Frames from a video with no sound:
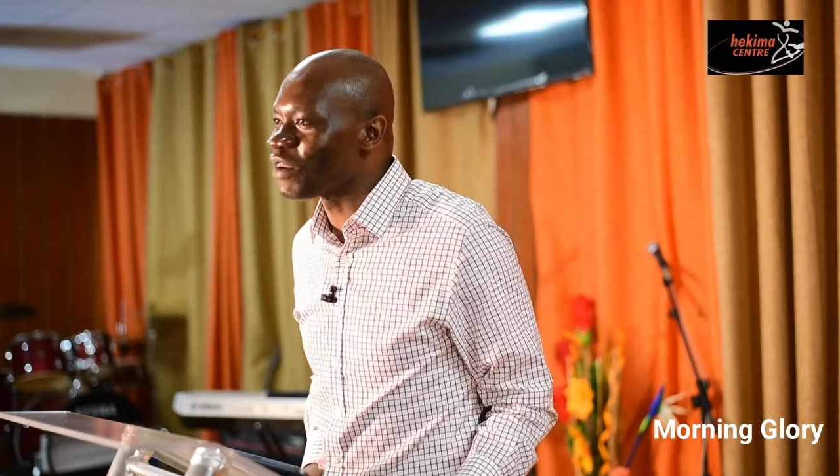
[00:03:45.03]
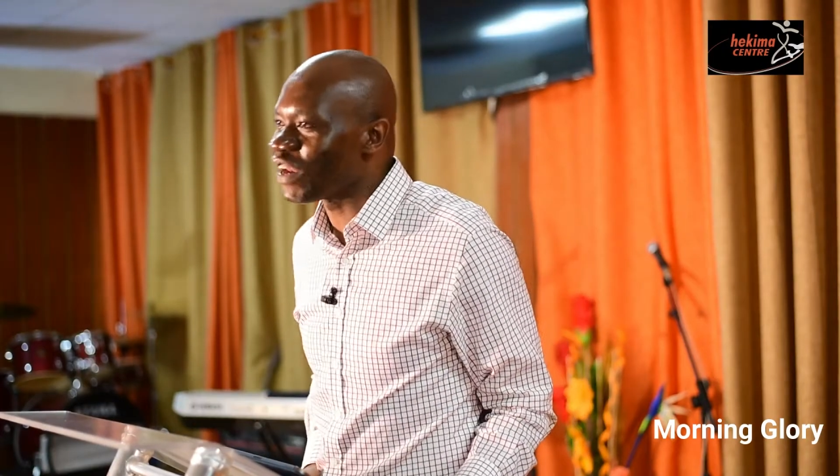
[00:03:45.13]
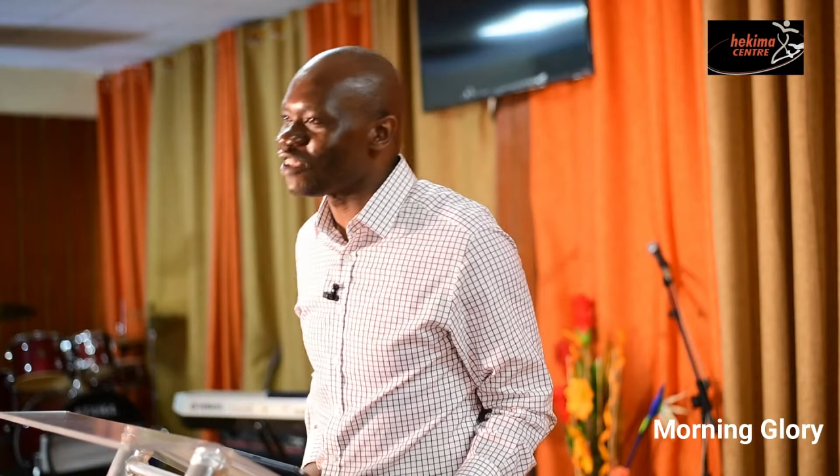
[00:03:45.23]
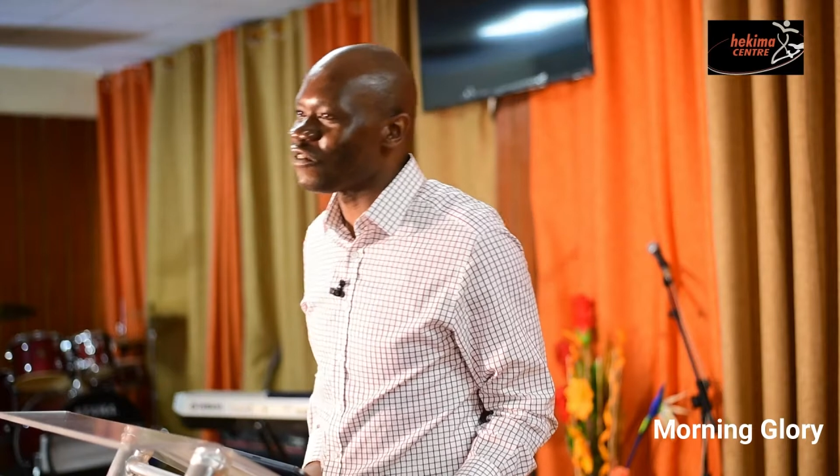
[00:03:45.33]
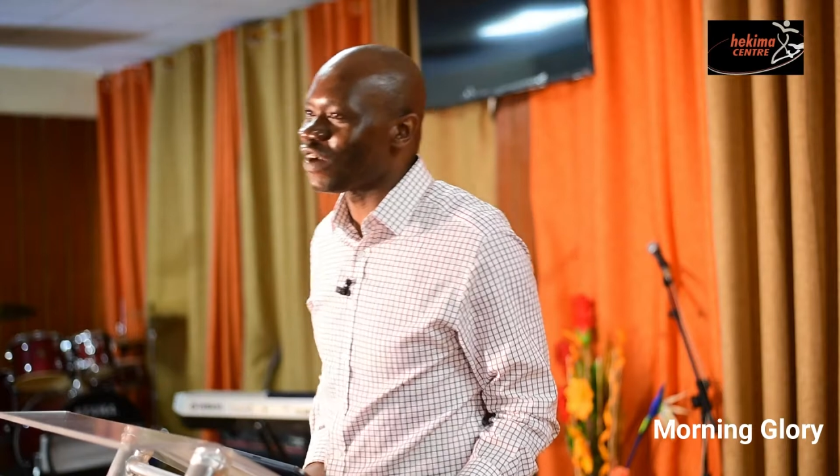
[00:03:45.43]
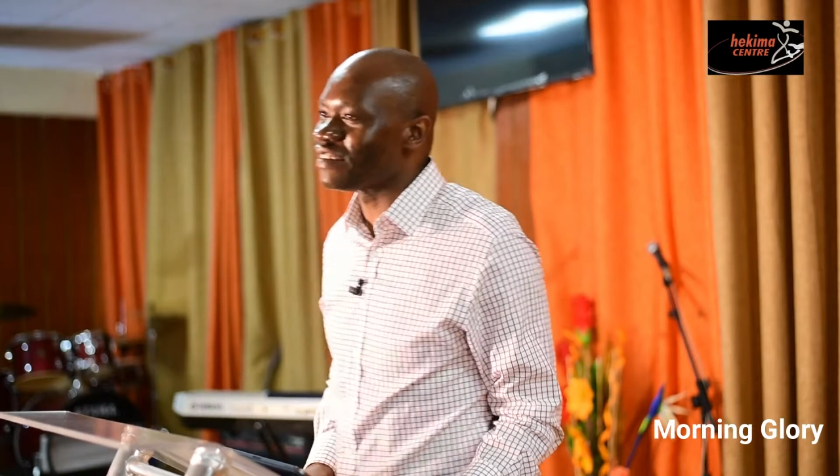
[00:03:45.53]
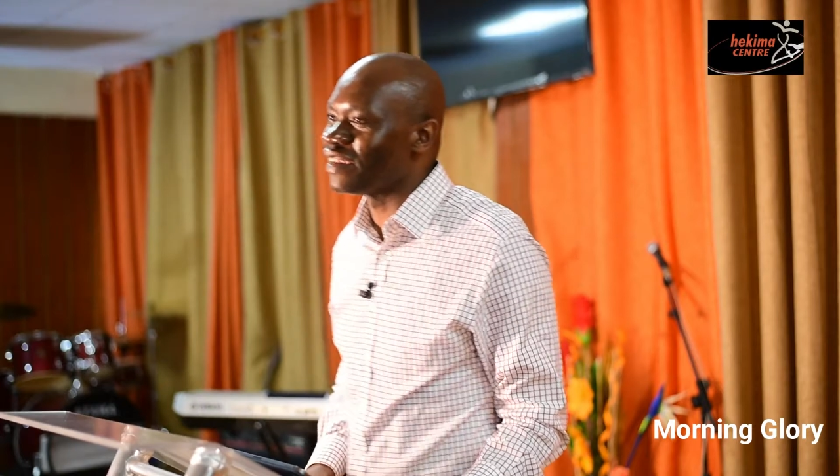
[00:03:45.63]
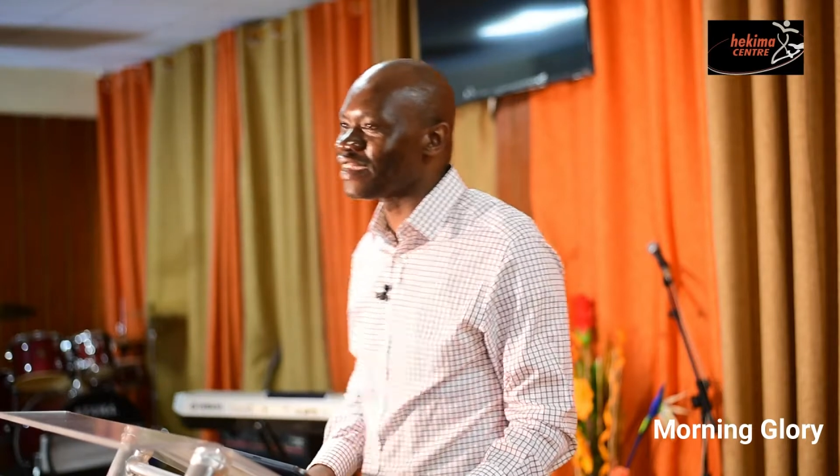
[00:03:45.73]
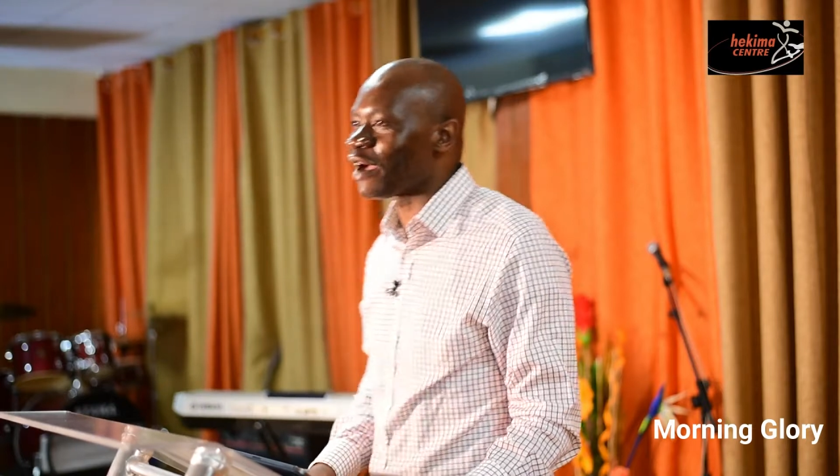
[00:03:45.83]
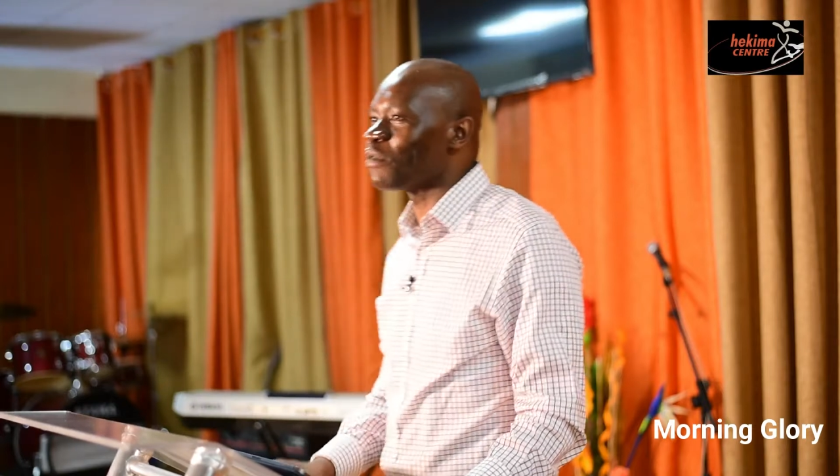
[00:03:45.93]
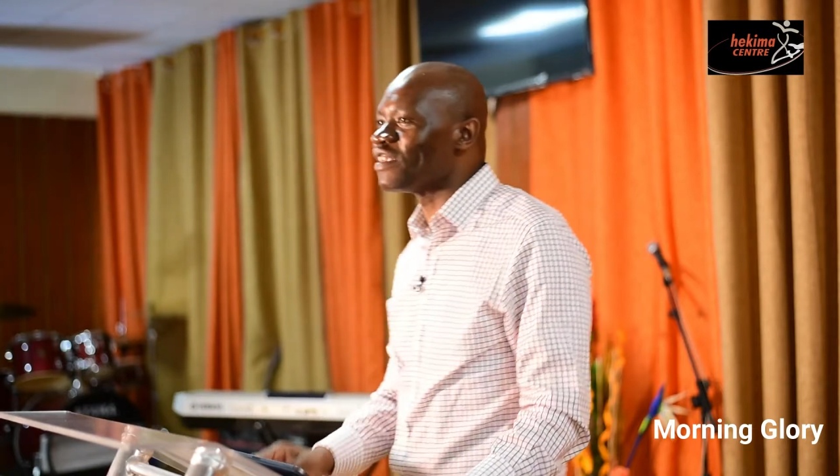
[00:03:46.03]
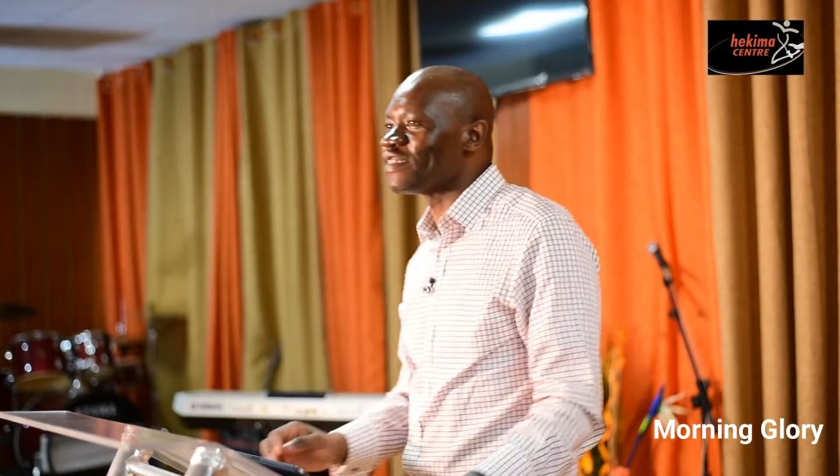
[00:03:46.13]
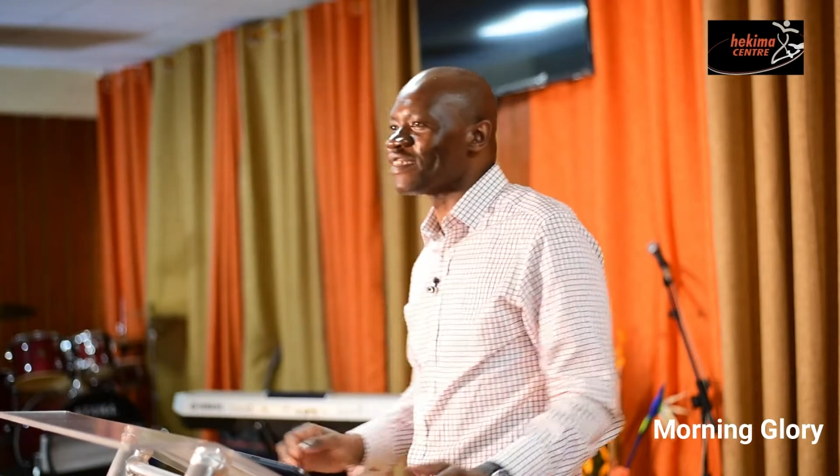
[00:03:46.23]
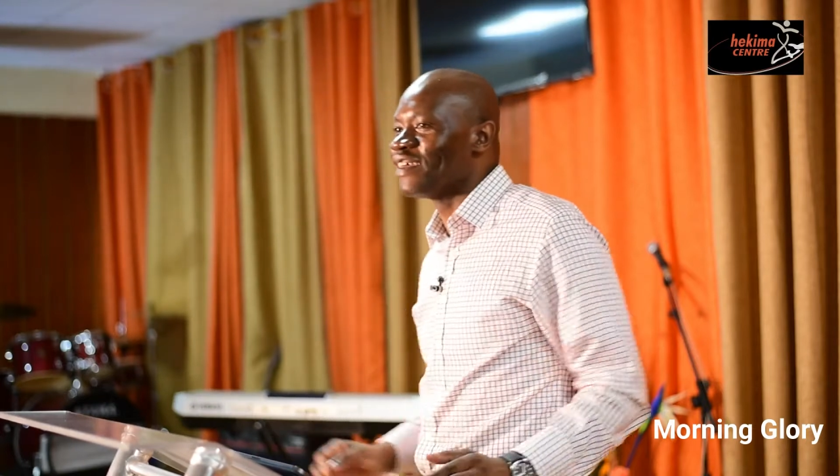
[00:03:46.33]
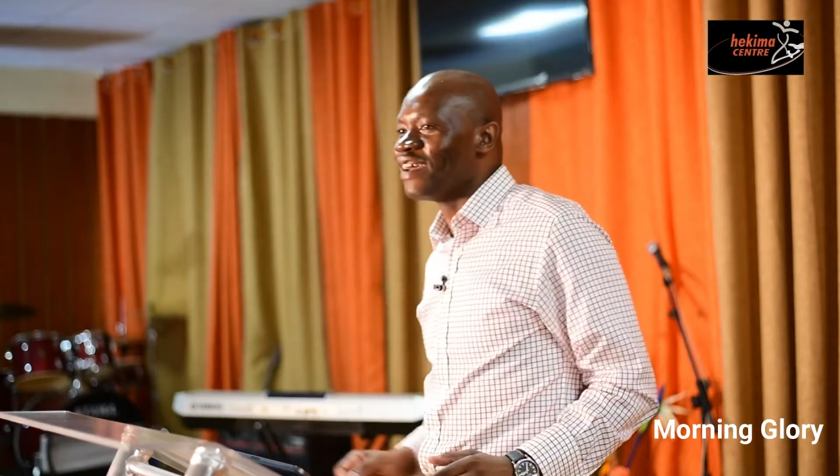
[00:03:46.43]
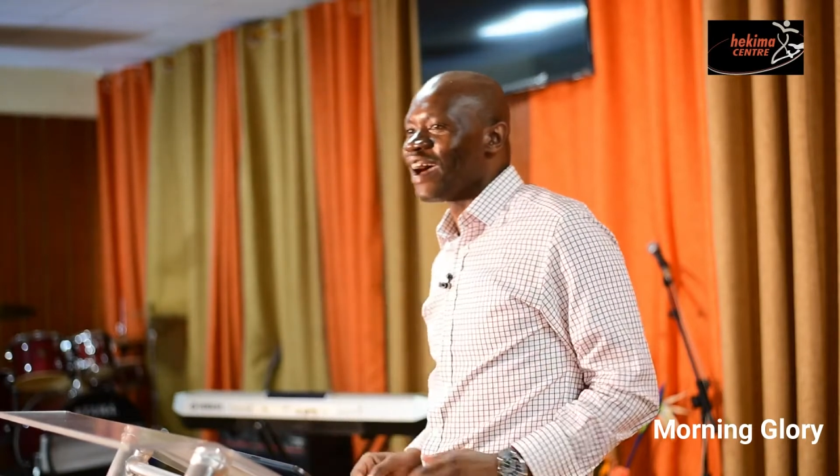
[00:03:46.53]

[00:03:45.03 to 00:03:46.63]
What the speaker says: privilege of attending a meeting,